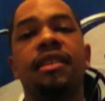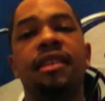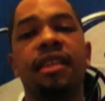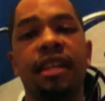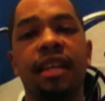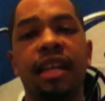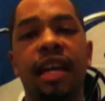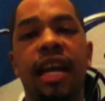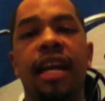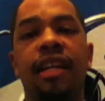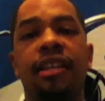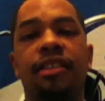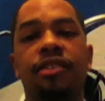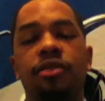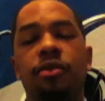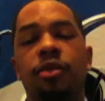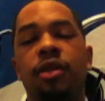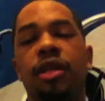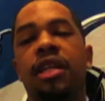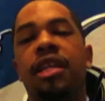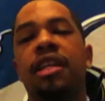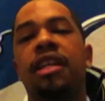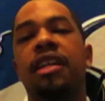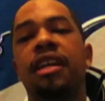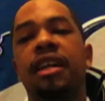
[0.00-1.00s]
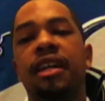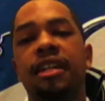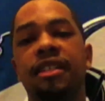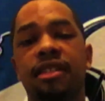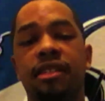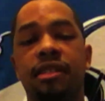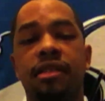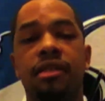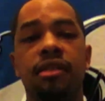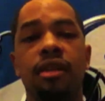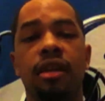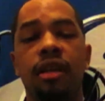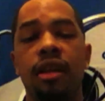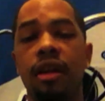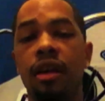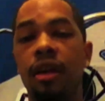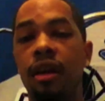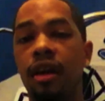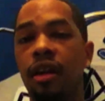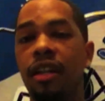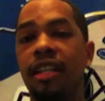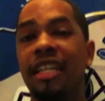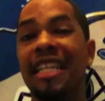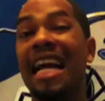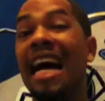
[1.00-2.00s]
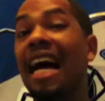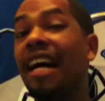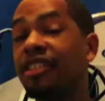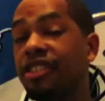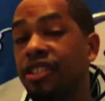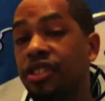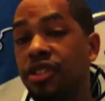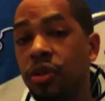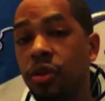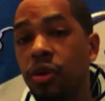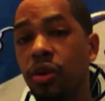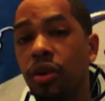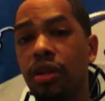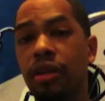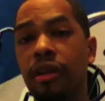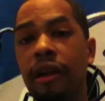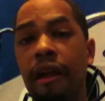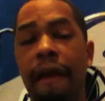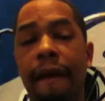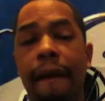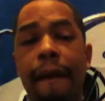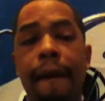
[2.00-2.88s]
think it had to do with a concussion. Not sure.